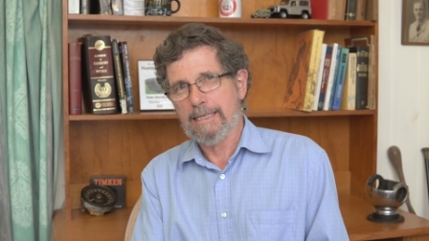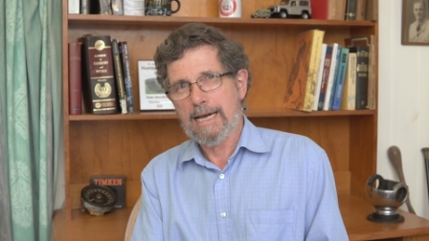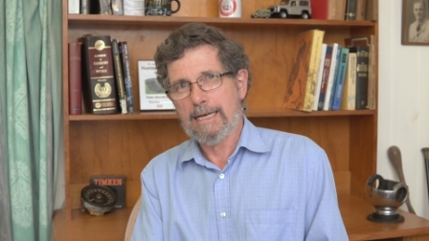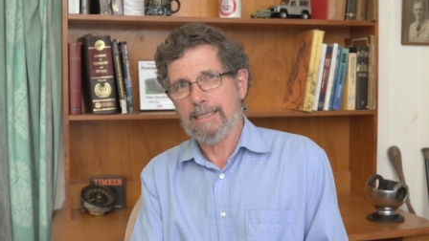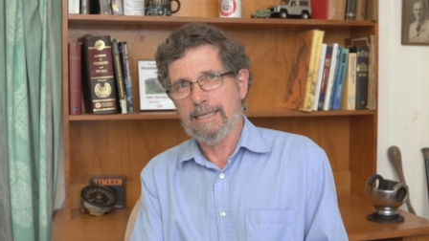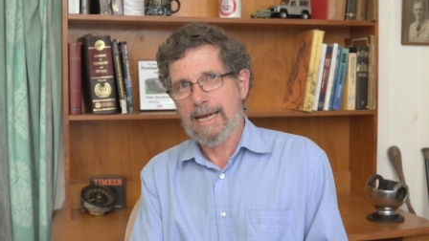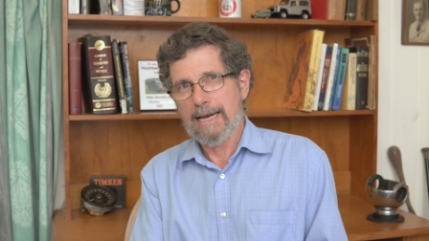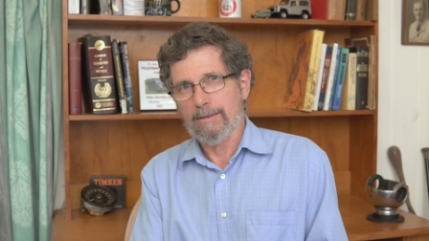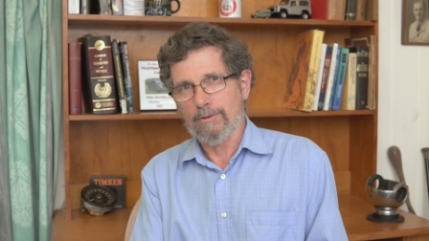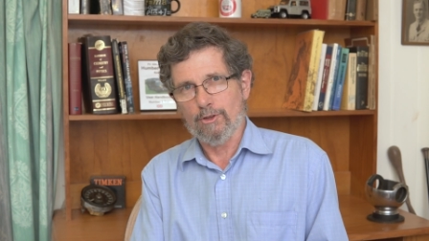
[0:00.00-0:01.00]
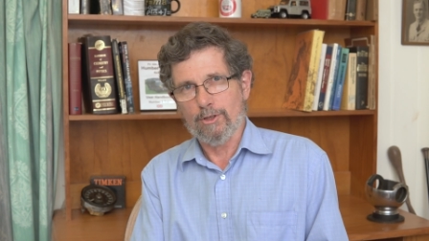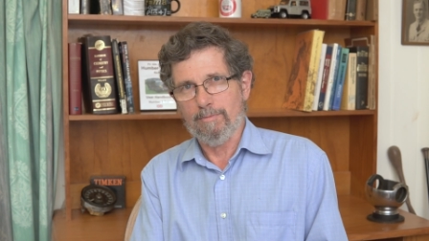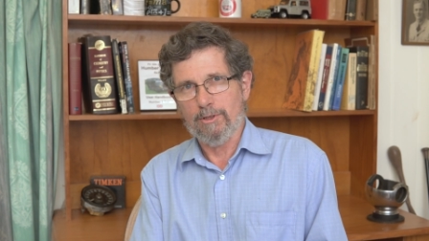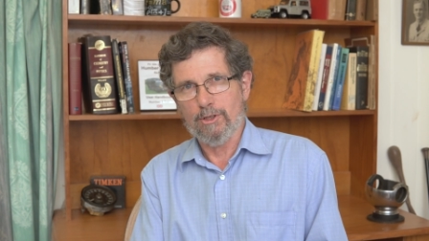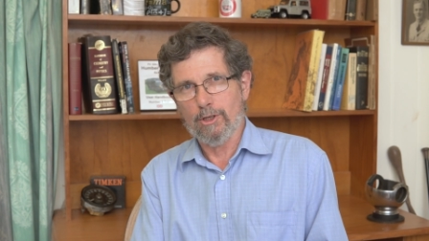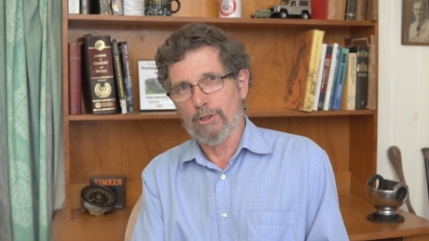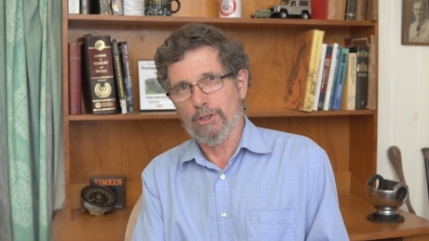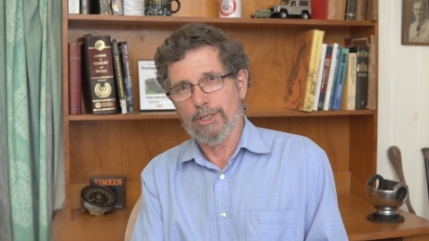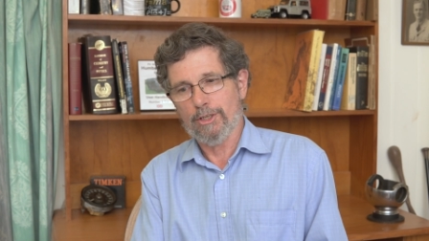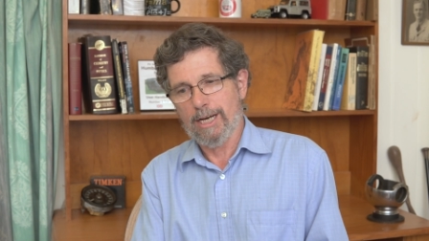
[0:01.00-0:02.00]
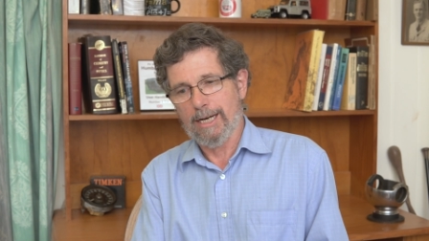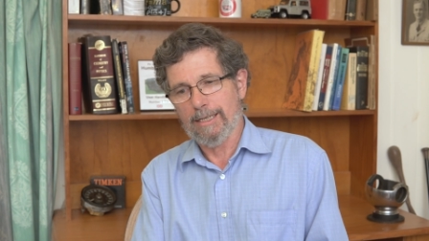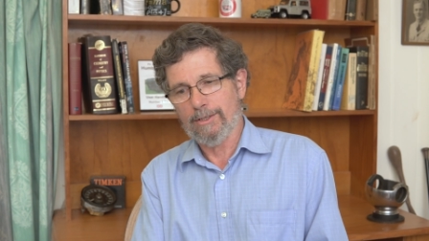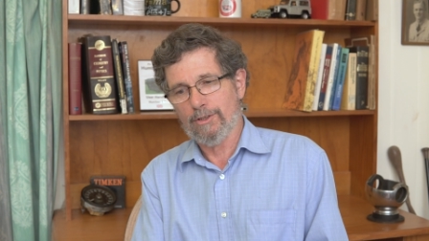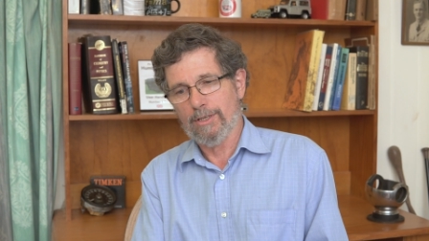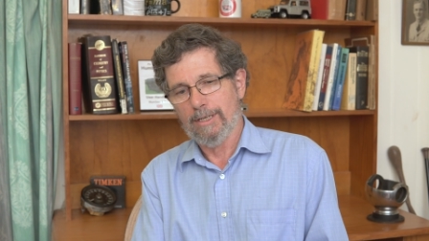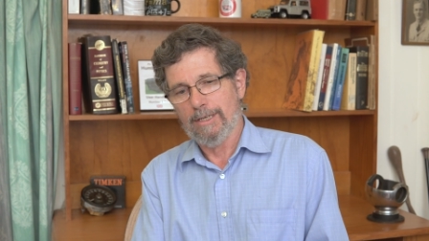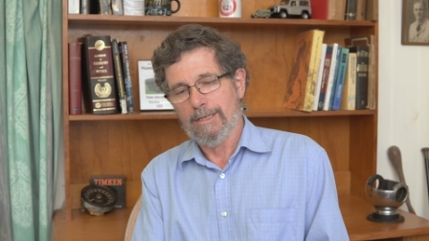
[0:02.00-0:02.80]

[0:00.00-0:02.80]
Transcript: gun down some dodgy science,